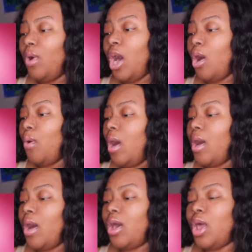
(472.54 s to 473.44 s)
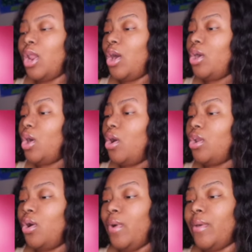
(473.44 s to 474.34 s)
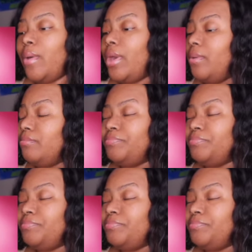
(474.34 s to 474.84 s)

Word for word: Whoa, whoa, whoa, hold on, hold on, hold on, wait, wait, wait.